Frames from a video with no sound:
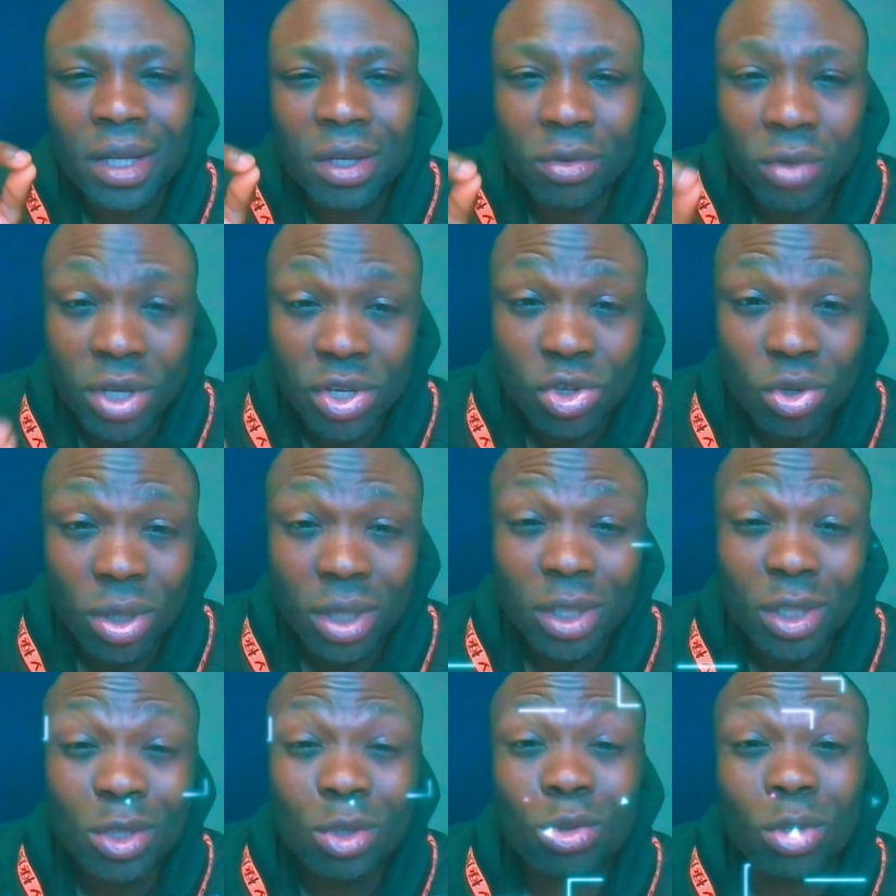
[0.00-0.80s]
ritual
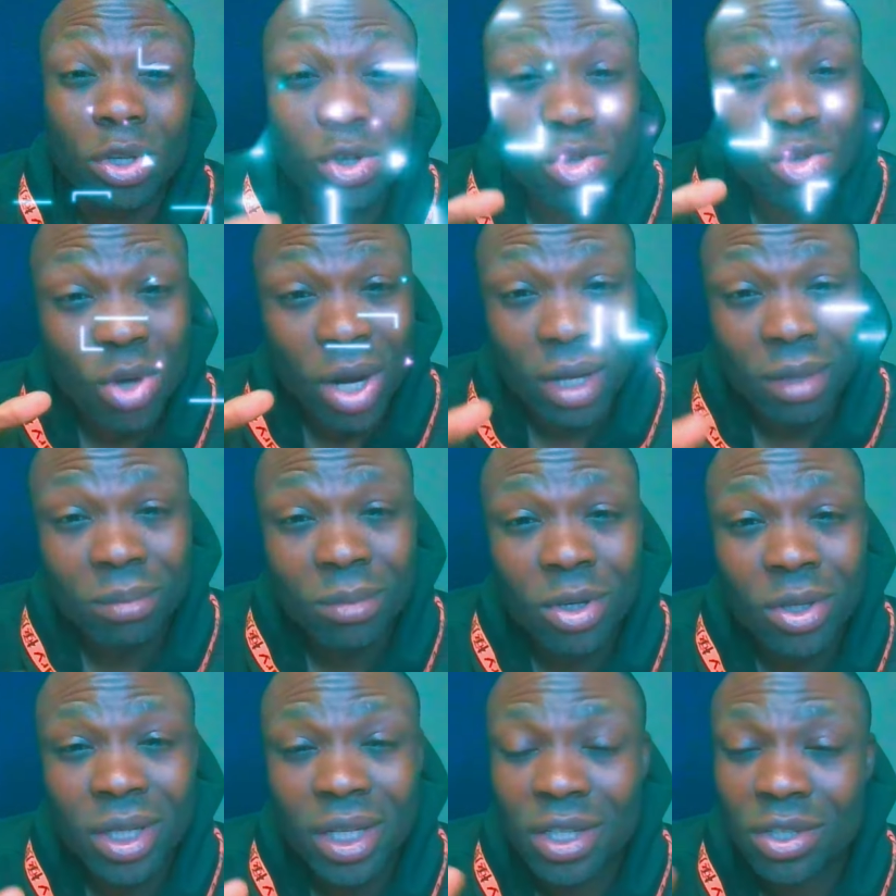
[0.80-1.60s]
to attract
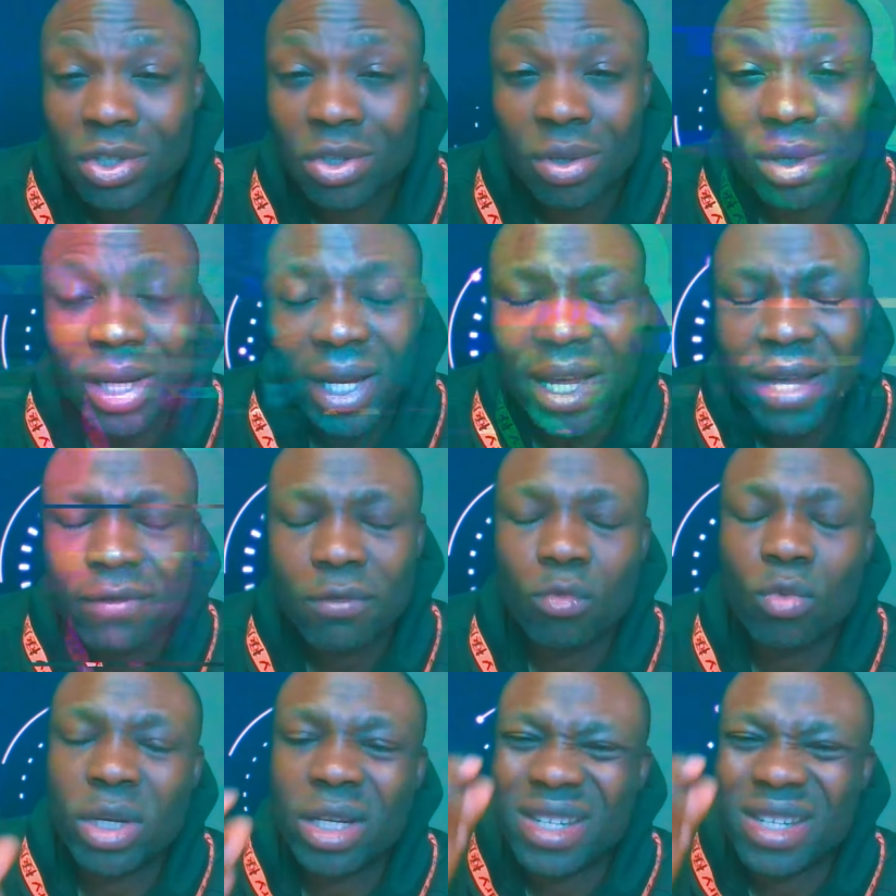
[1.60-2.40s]
money into your
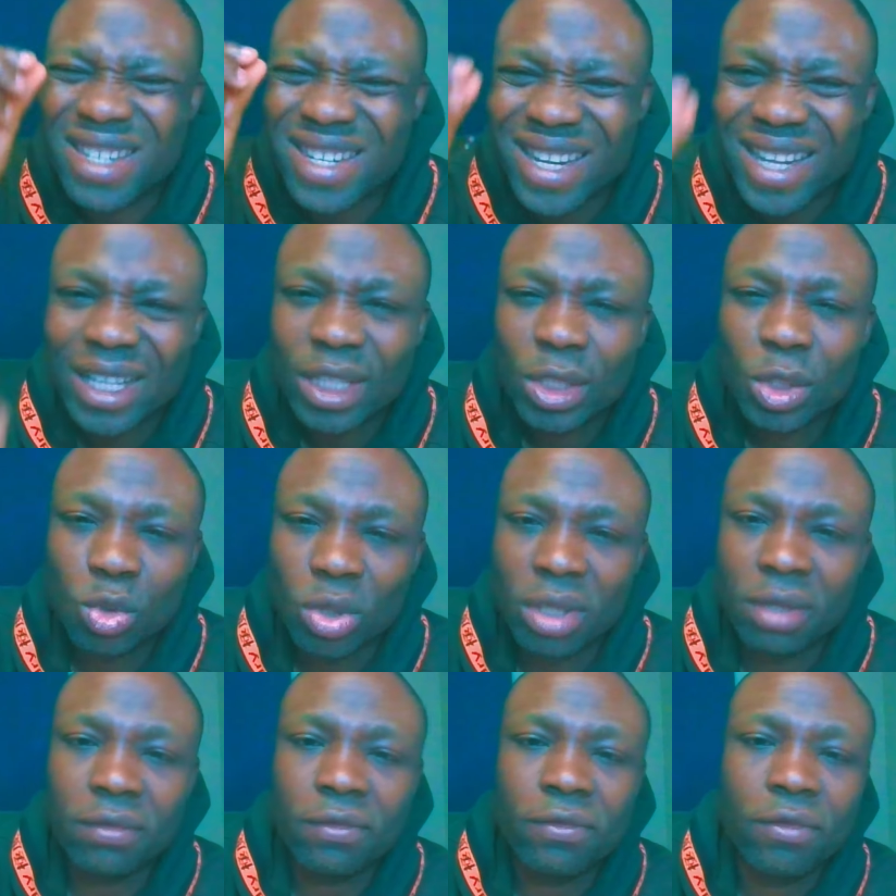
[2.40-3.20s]
life within
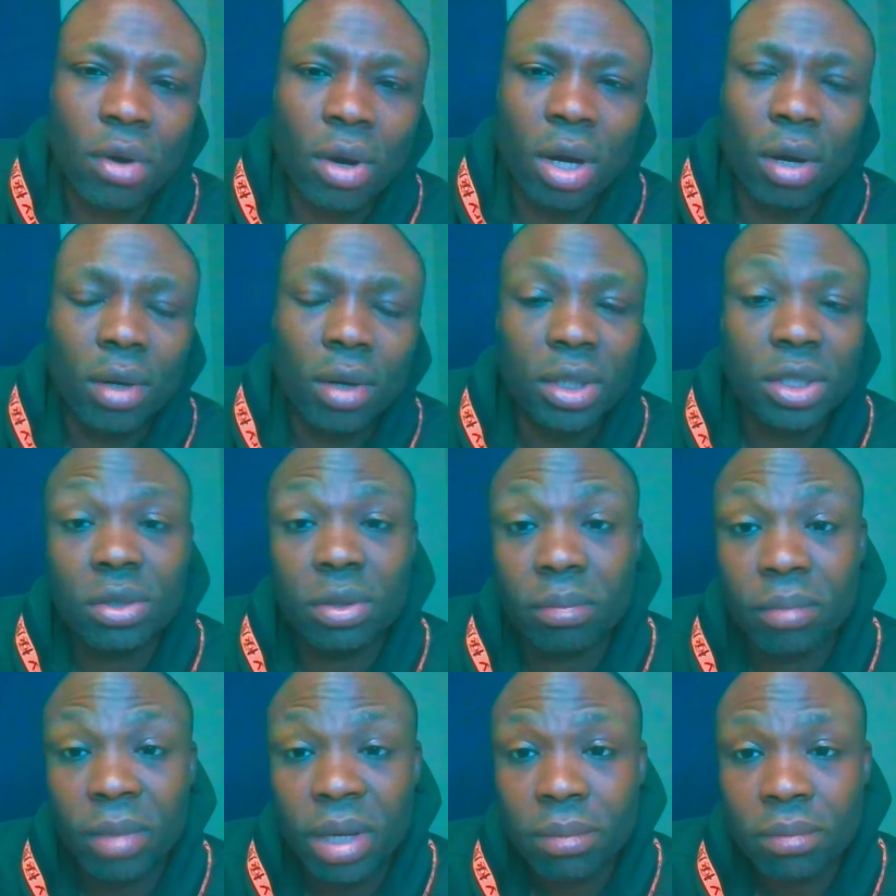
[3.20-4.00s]
24 hours.
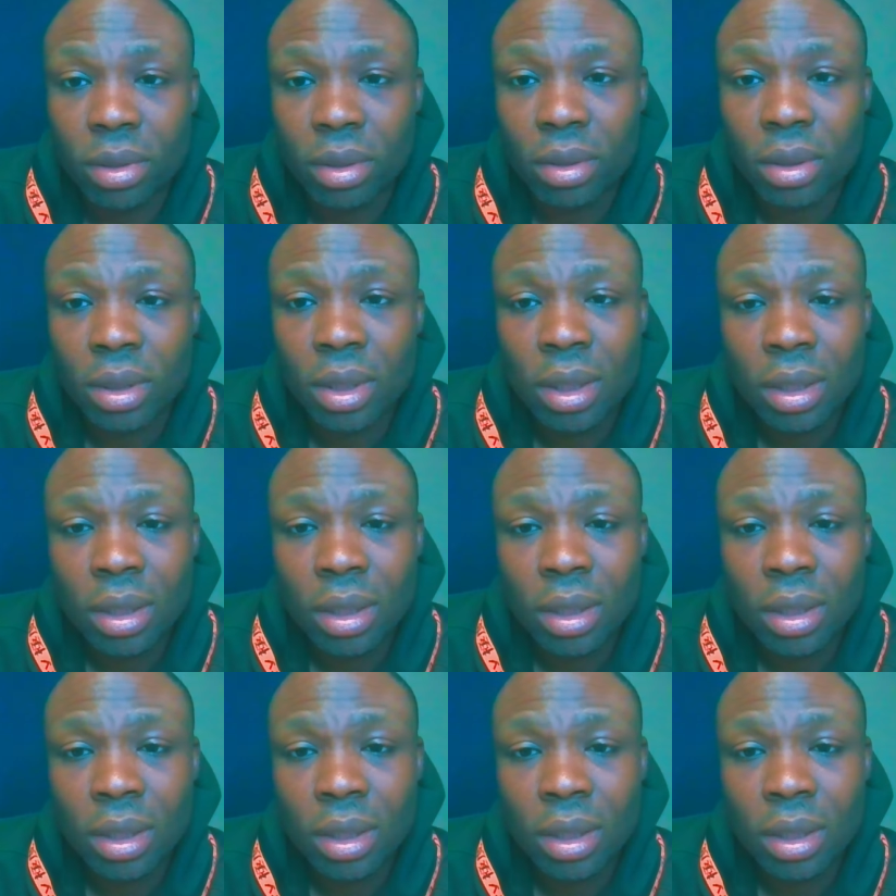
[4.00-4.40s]
Remember,